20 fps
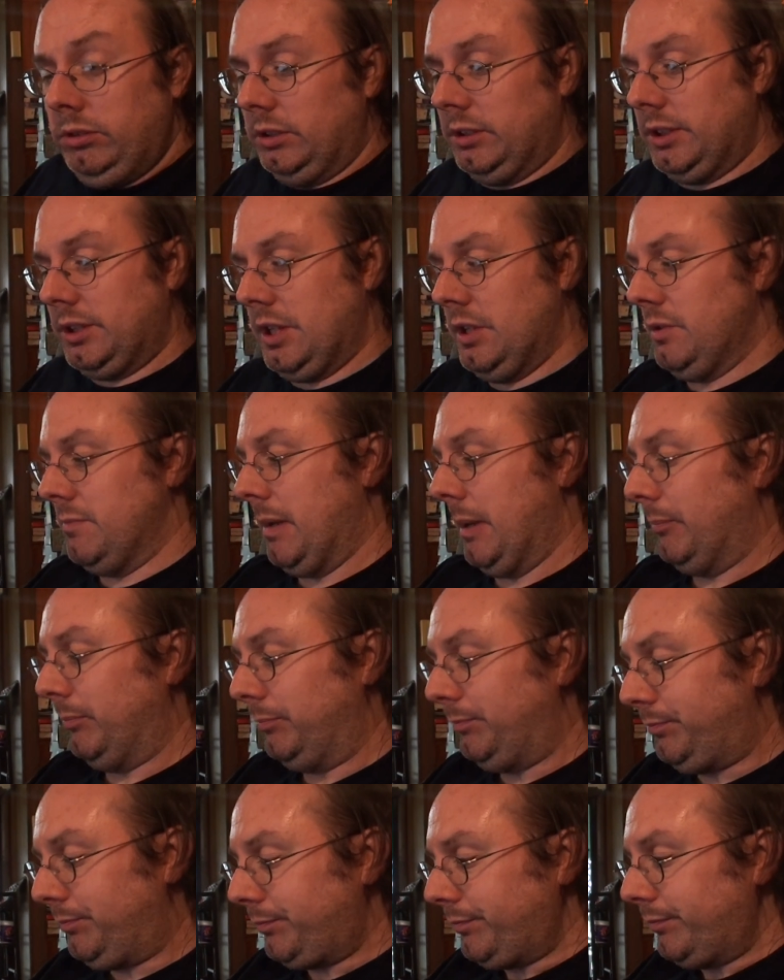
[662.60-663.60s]
excuse me.
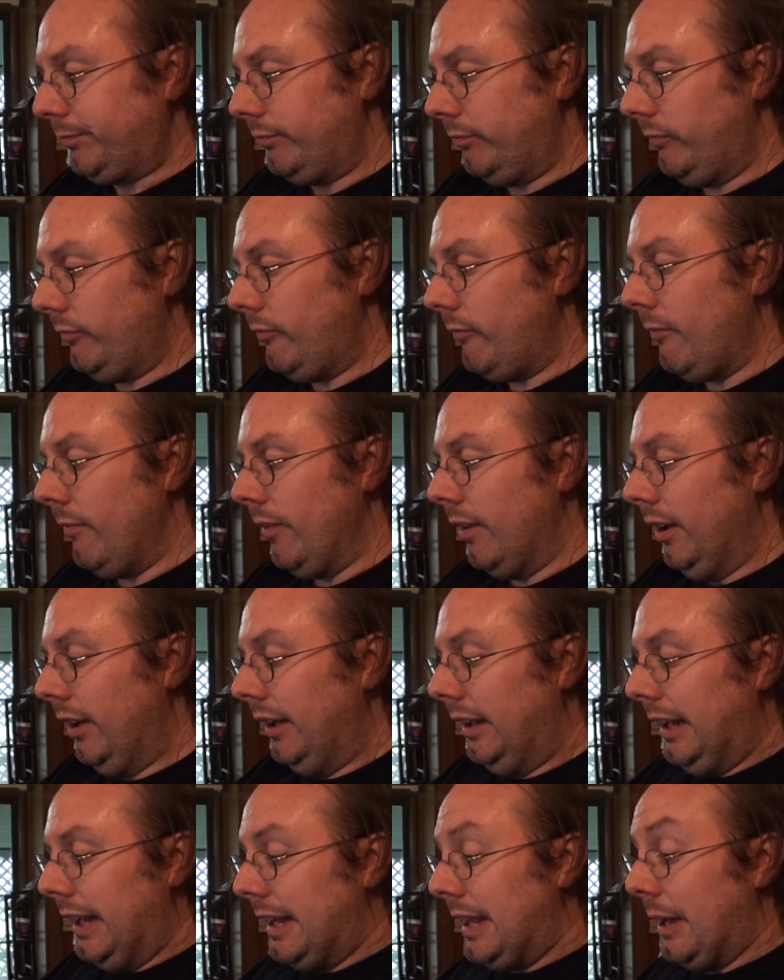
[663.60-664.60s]

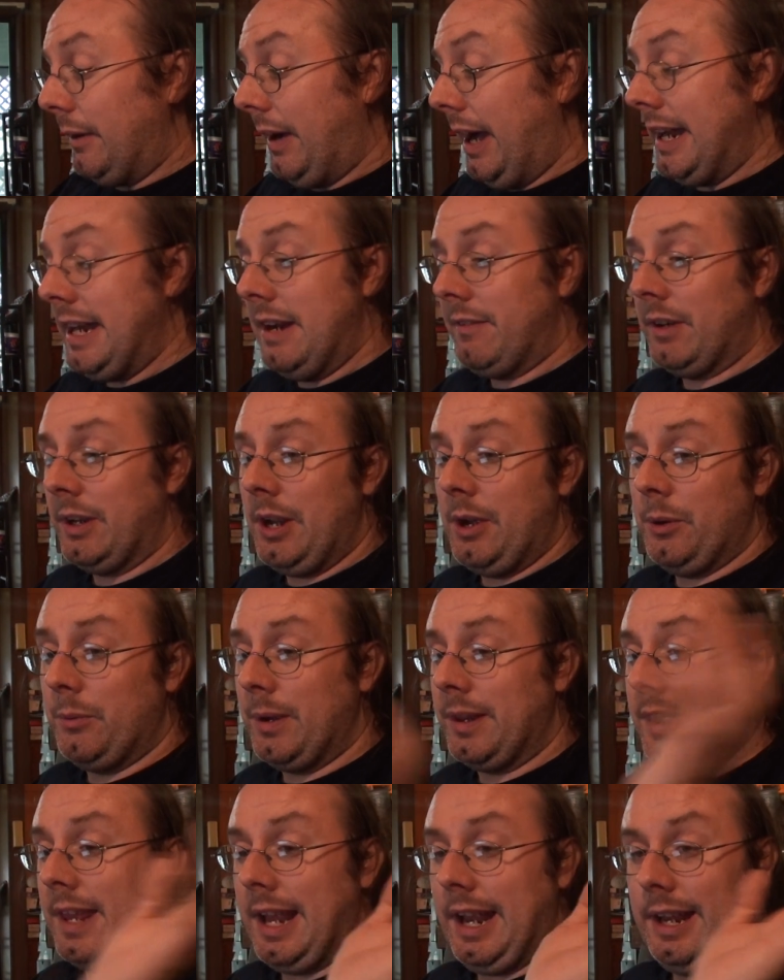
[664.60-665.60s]
Though I never know
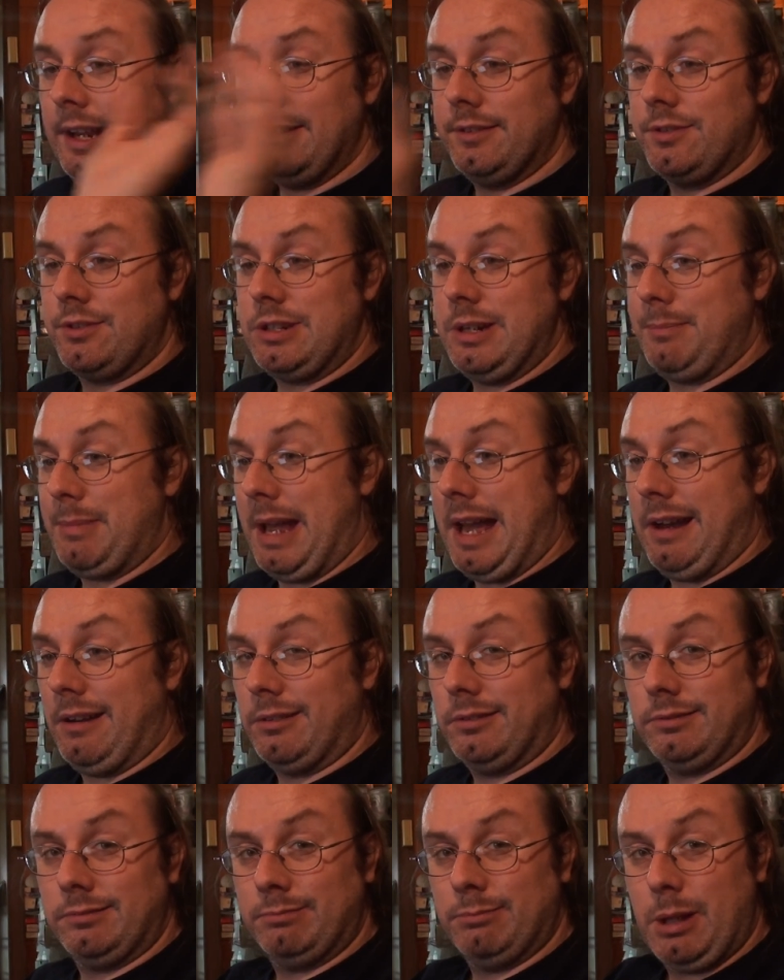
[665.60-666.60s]
when they ship
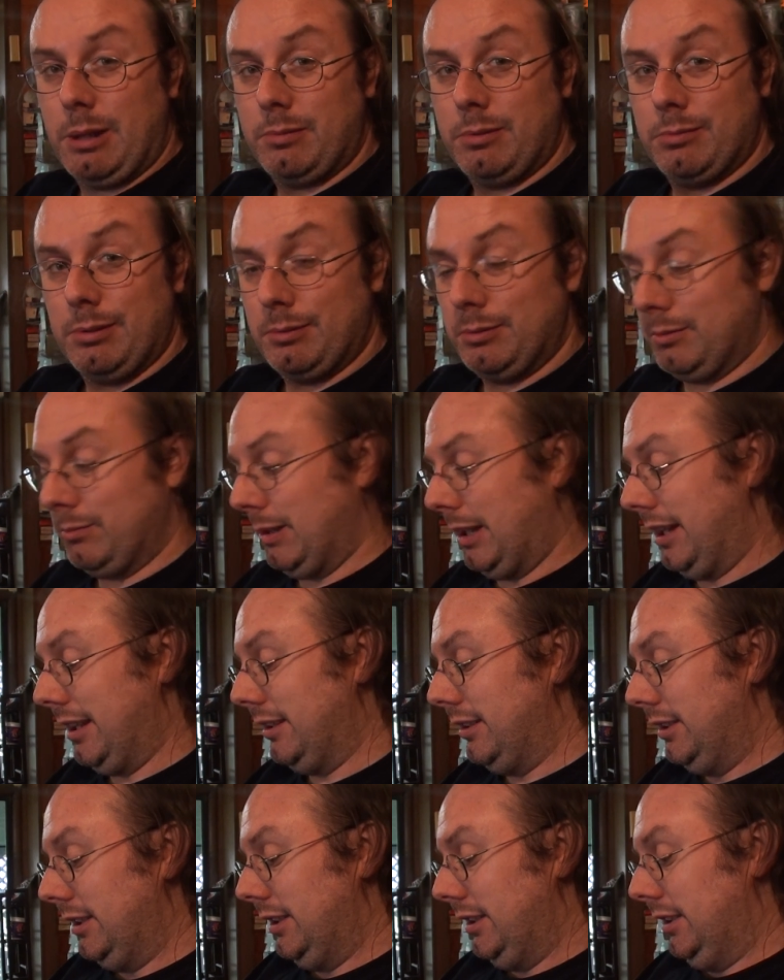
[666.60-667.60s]
out and blah blah blah blah blah.
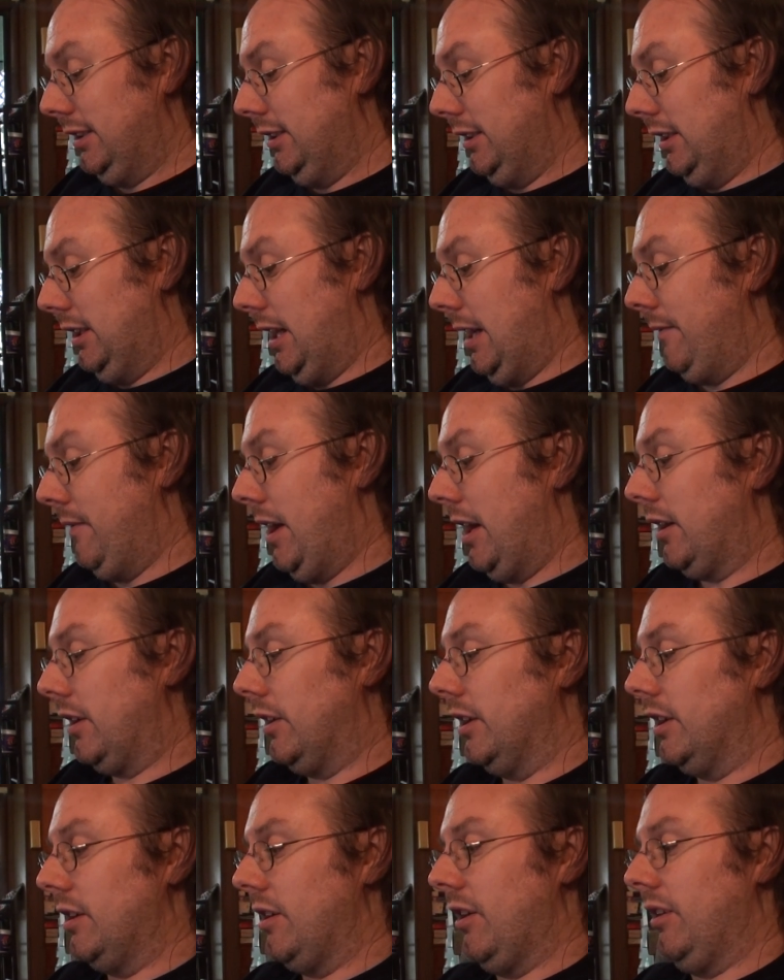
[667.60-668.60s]
I'm not
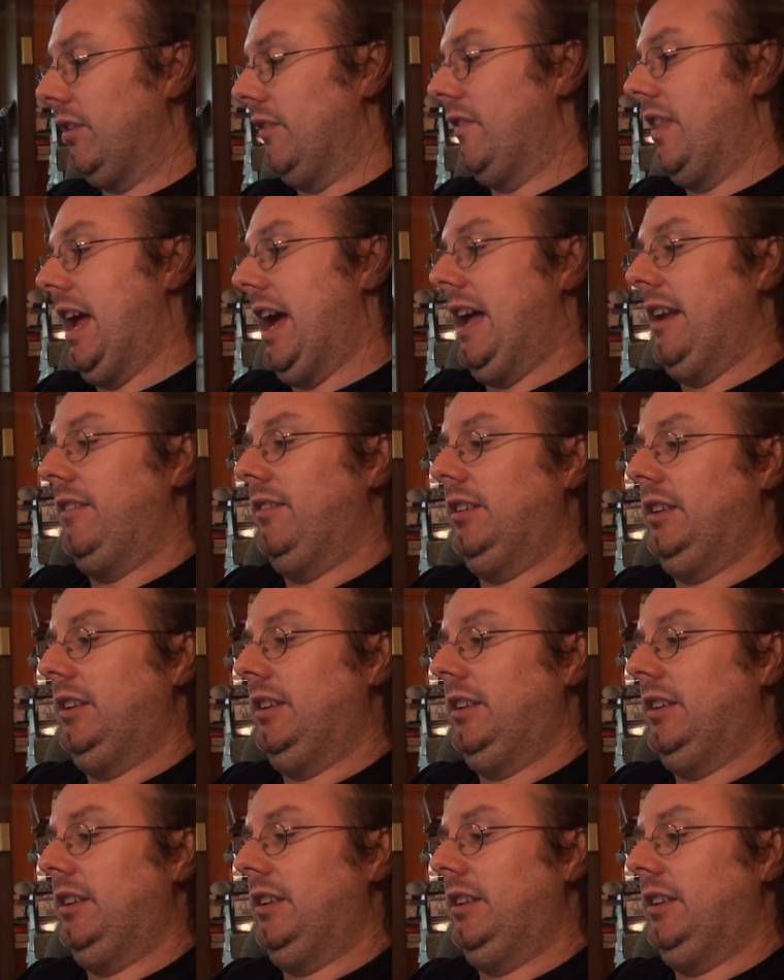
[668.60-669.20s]
good at all of that.